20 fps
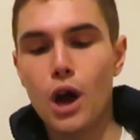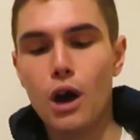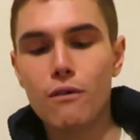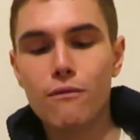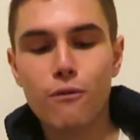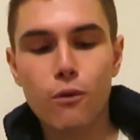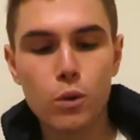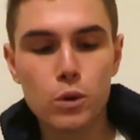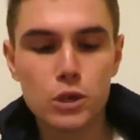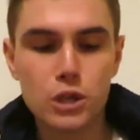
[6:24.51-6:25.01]

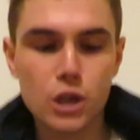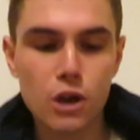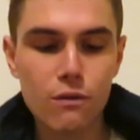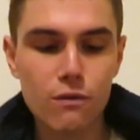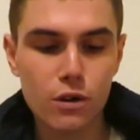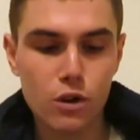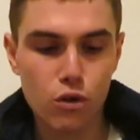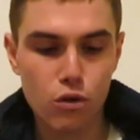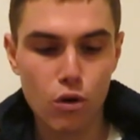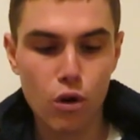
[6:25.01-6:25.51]

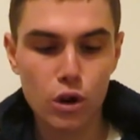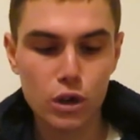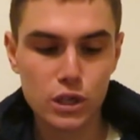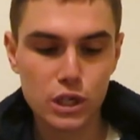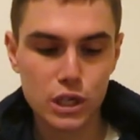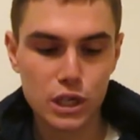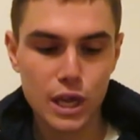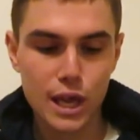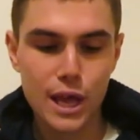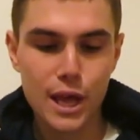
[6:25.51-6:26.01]
Unfortunately, over
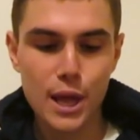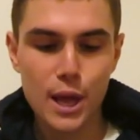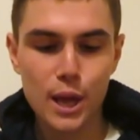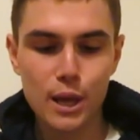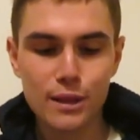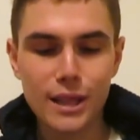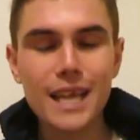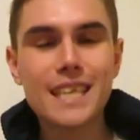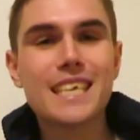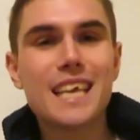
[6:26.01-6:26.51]
cross,
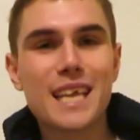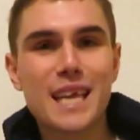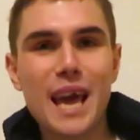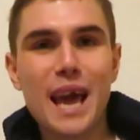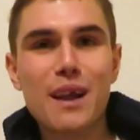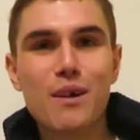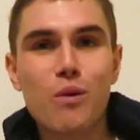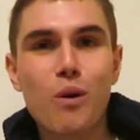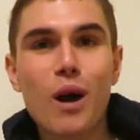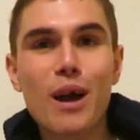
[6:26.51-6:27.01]
they do
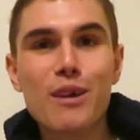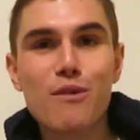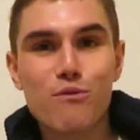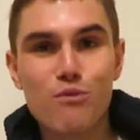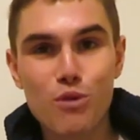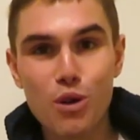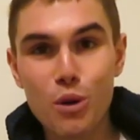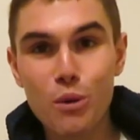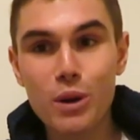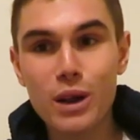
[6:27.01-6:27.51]
get
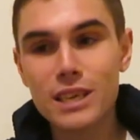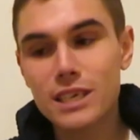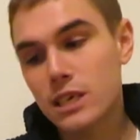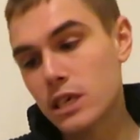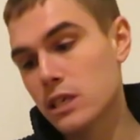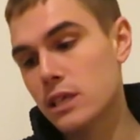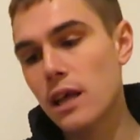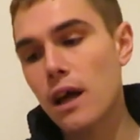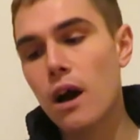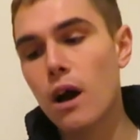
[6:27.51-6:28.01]
quite ruined
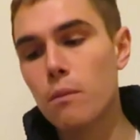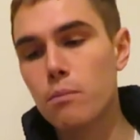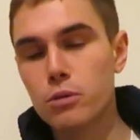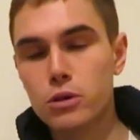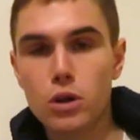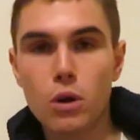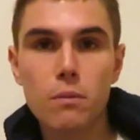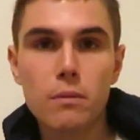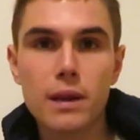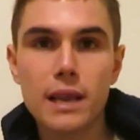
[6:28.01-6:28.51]
because they are
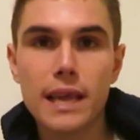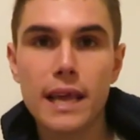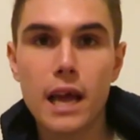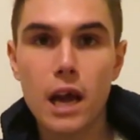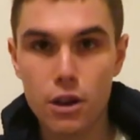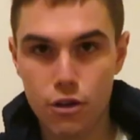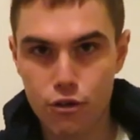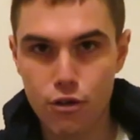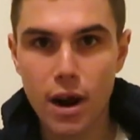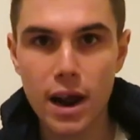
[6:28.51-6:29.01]

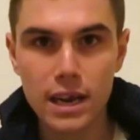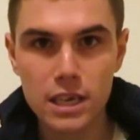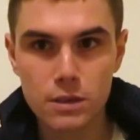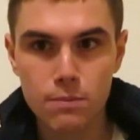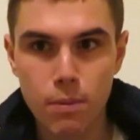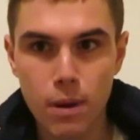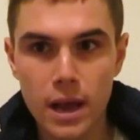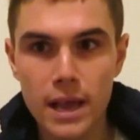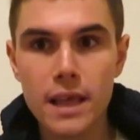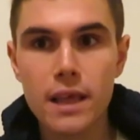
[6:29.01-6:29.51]
predominantly a track
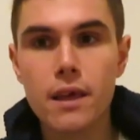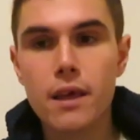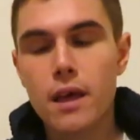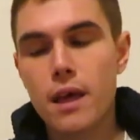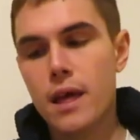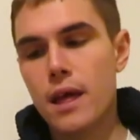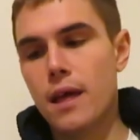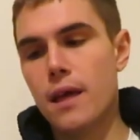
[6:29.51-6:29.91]
spike.